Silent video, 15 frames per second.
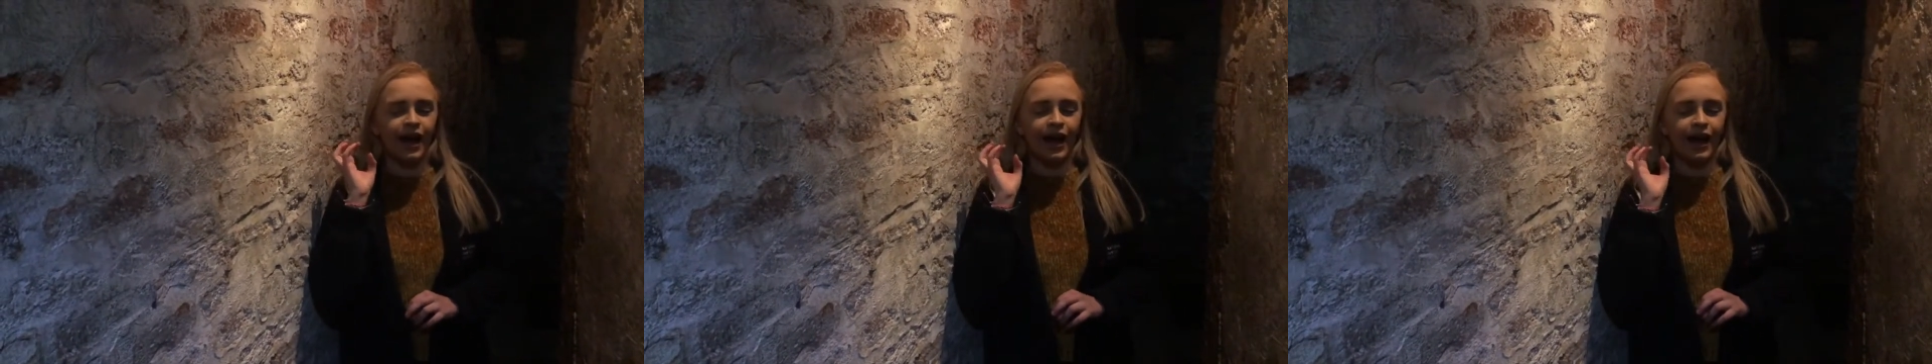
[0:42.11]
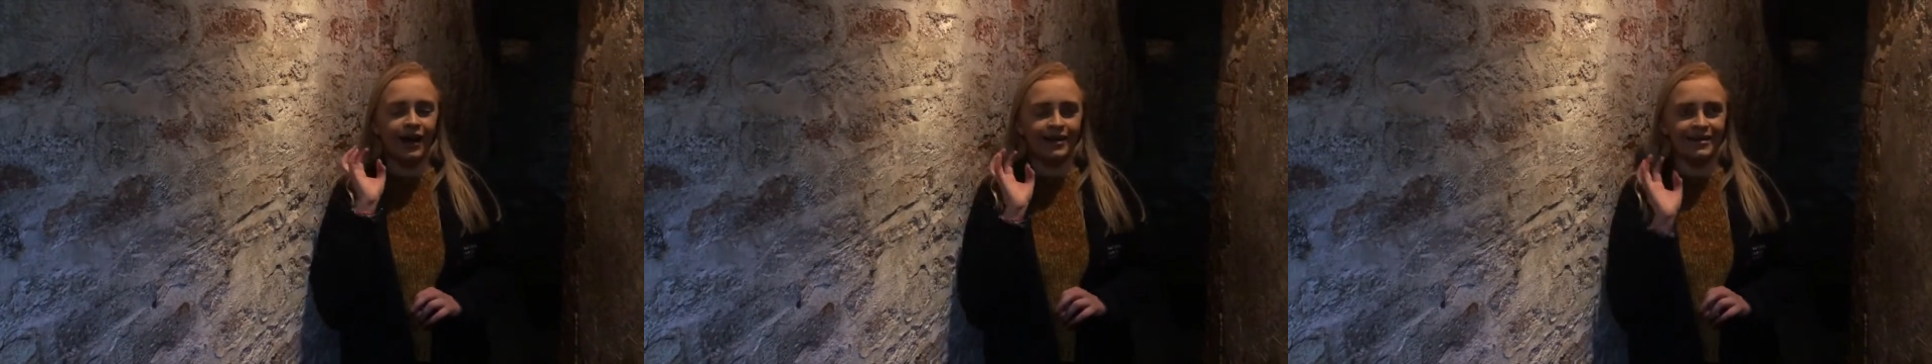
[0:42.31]

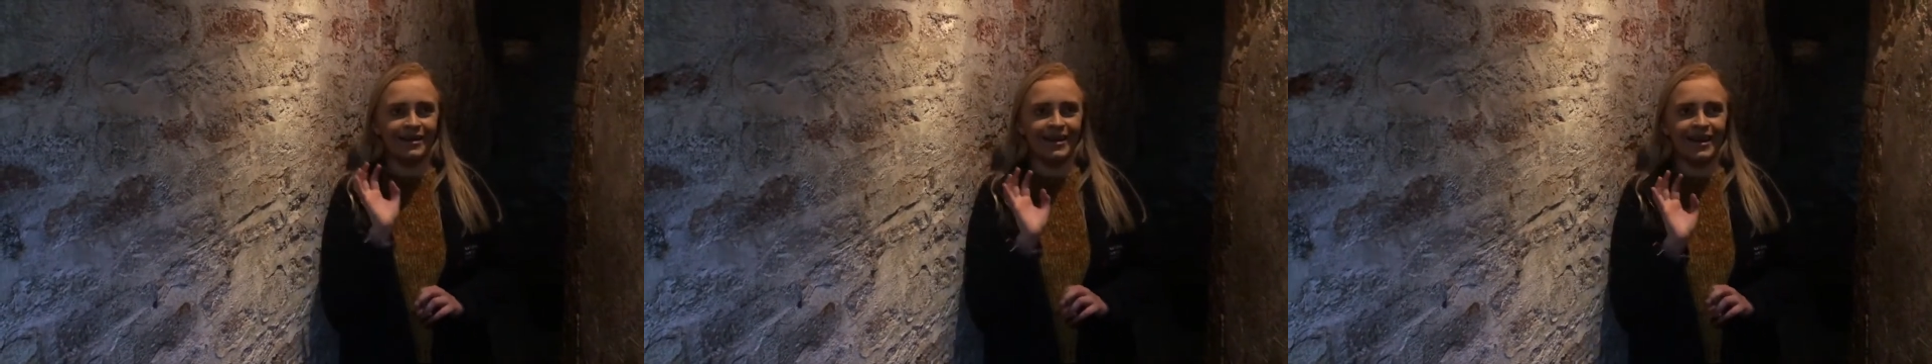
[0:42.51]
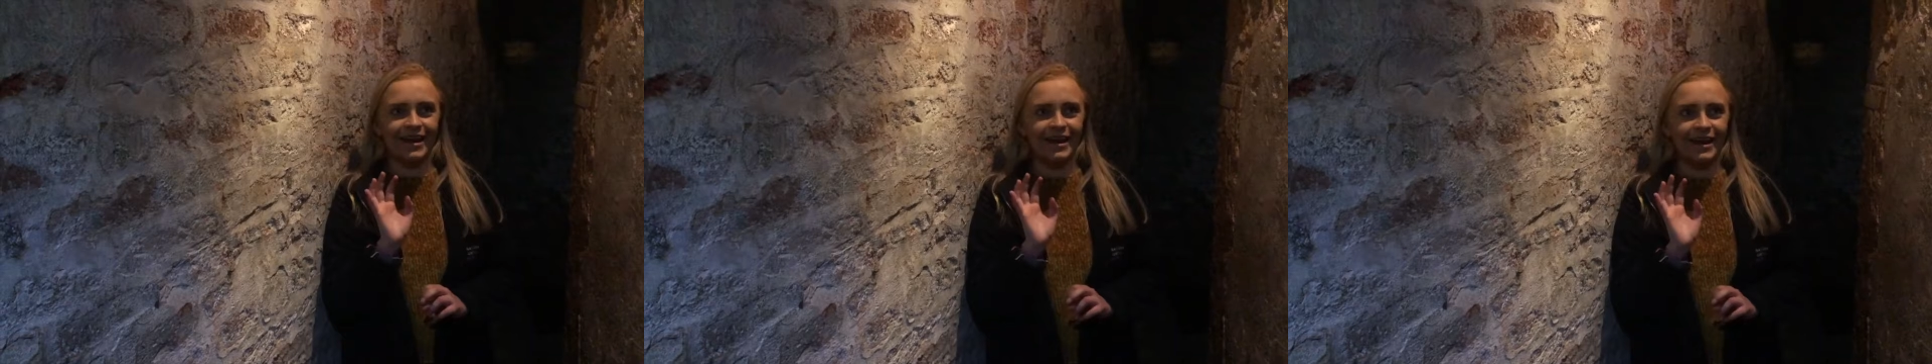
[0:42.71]
And
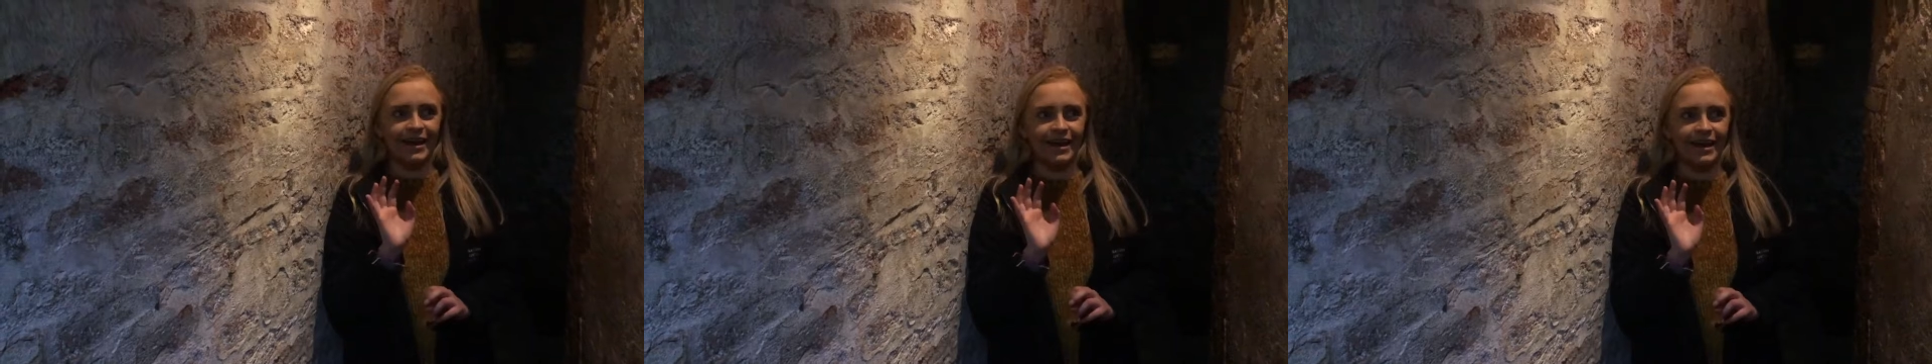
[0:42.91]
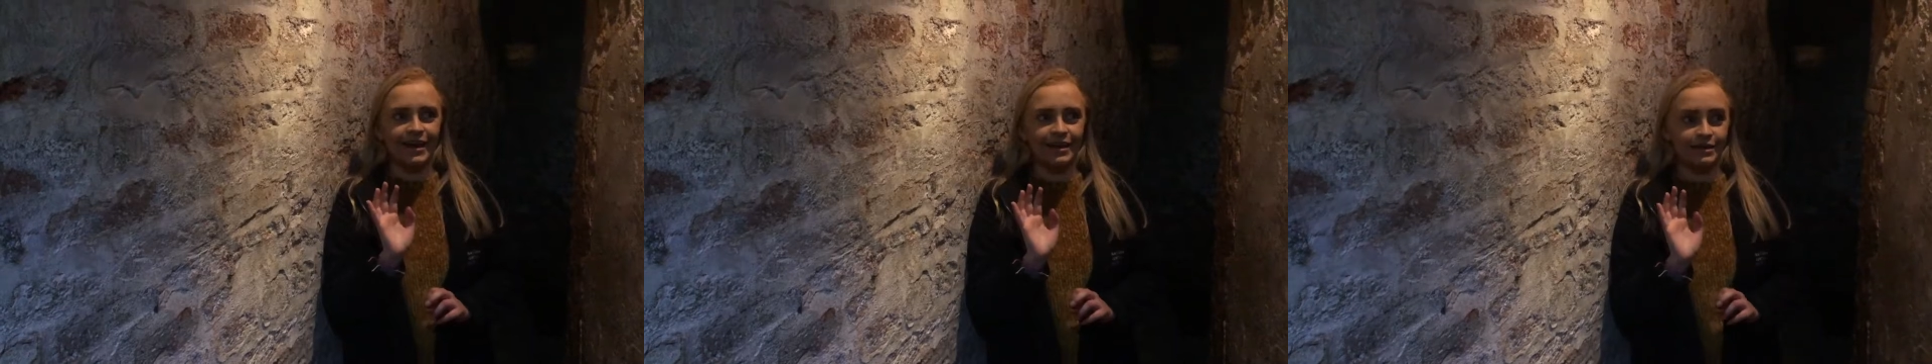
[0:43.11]

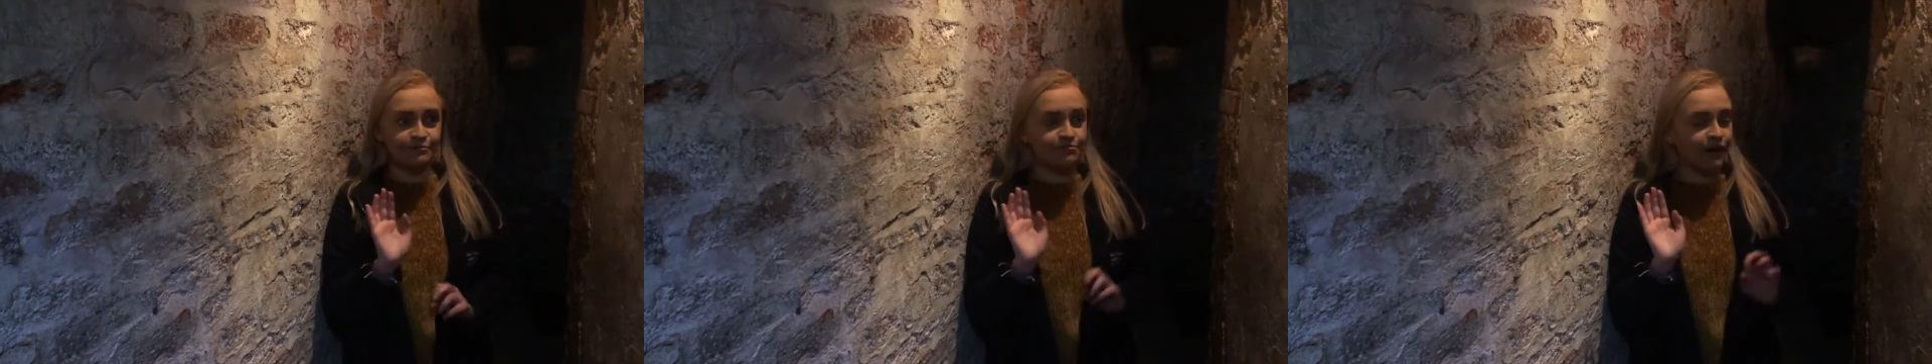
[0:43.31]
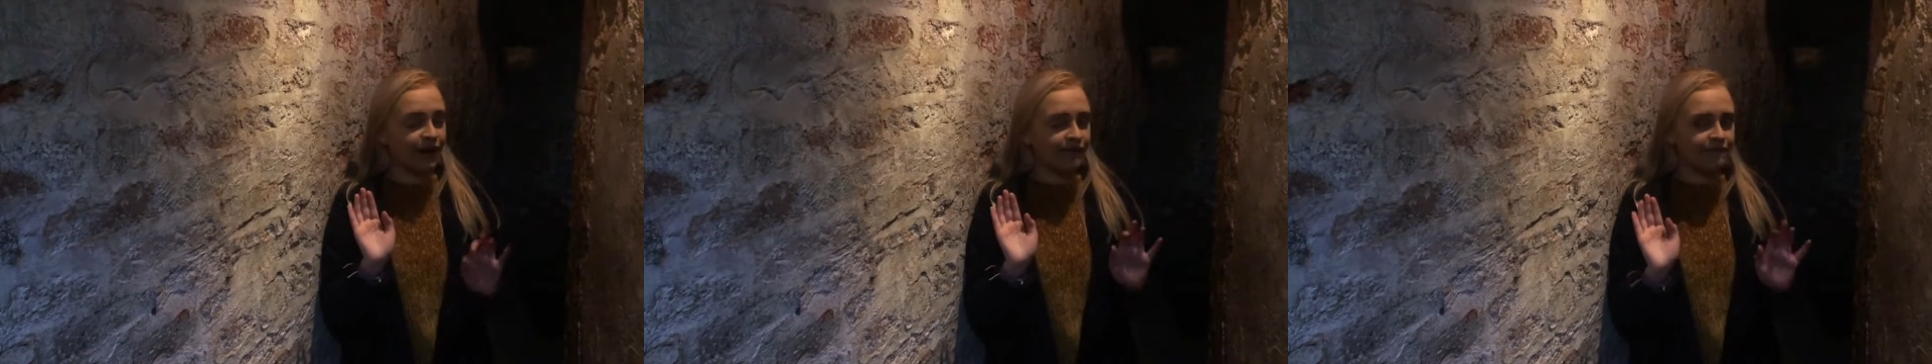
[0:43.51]
it's
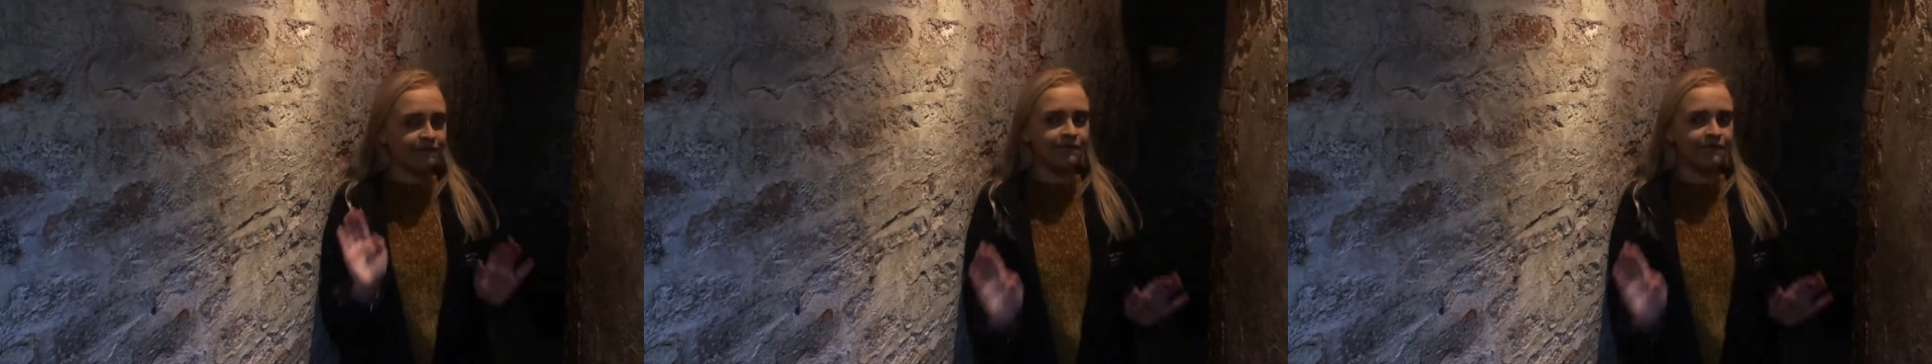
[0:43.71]
by